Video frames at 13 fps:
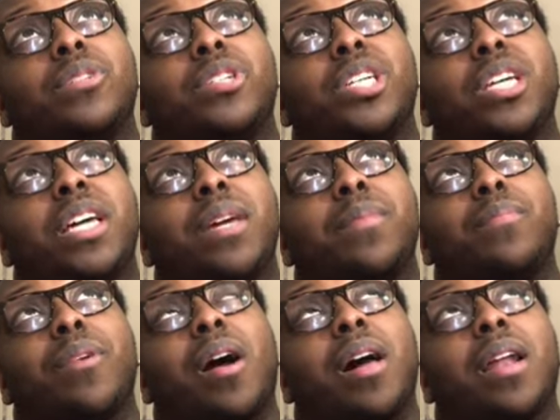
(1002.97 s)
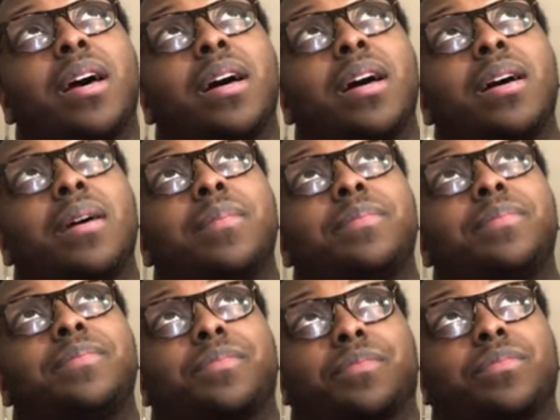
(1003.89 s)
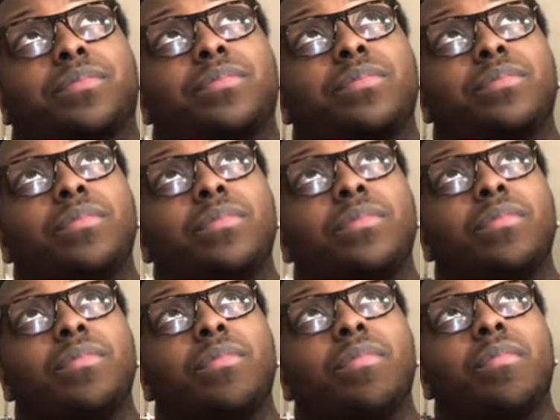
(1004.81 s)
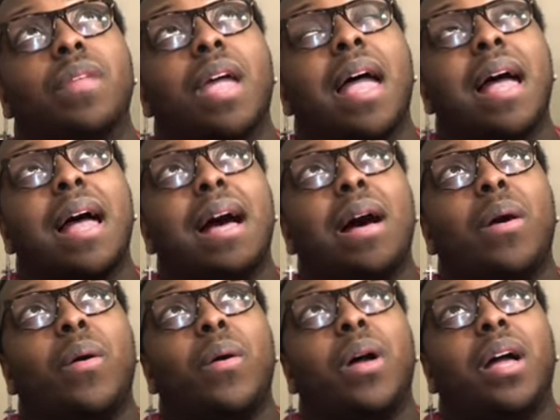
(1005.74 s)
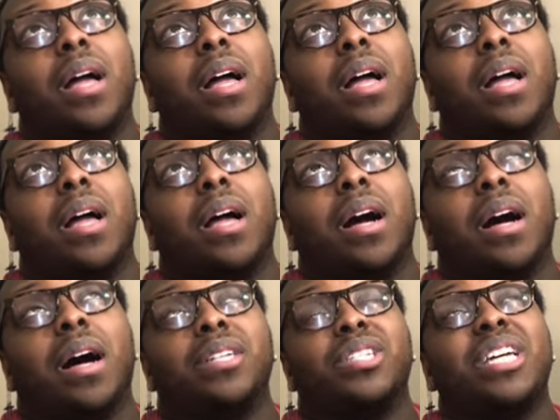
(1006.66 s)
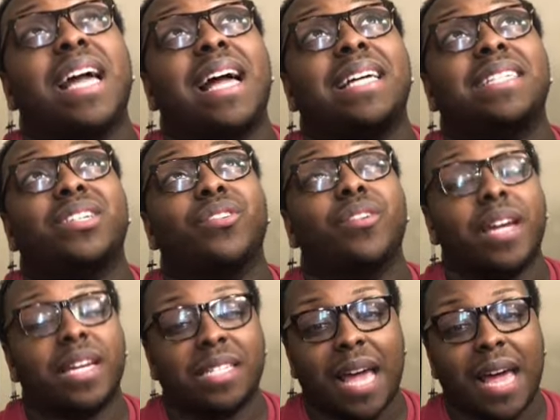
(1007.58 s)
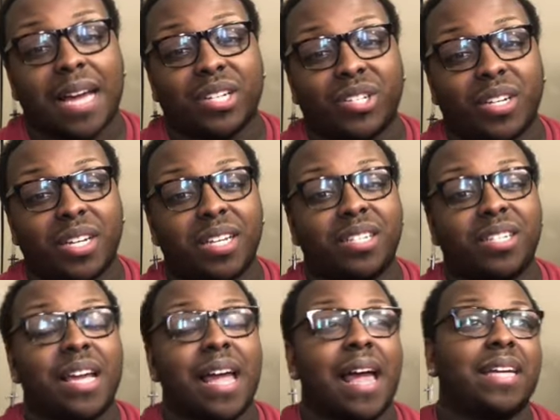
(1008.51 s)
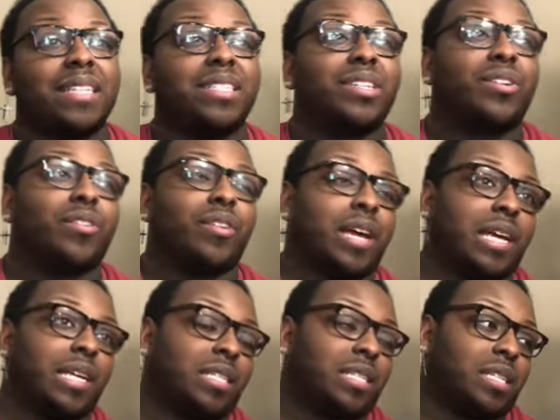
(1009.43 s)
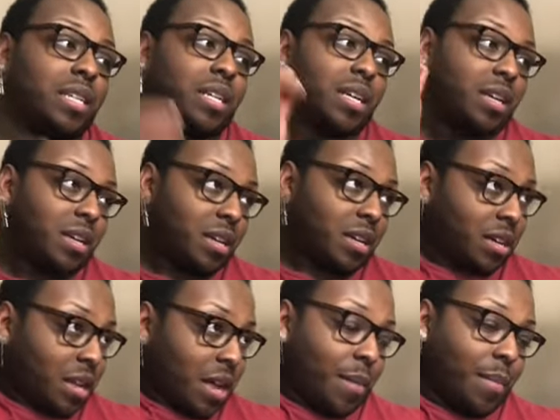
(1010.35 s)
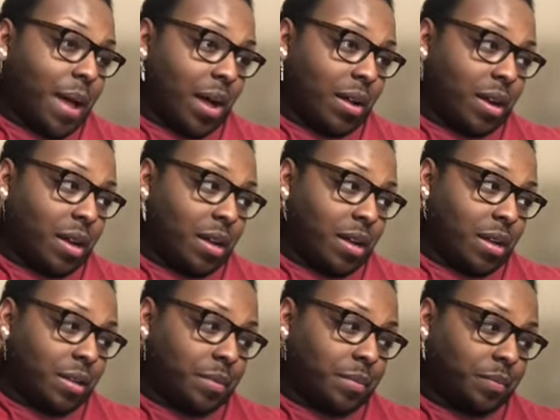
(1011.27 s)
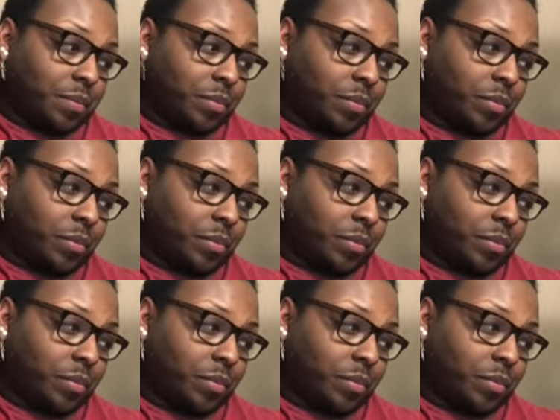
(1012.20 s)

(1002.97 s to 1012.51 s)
she brought up how she asked Chris, actually. She asked Chris about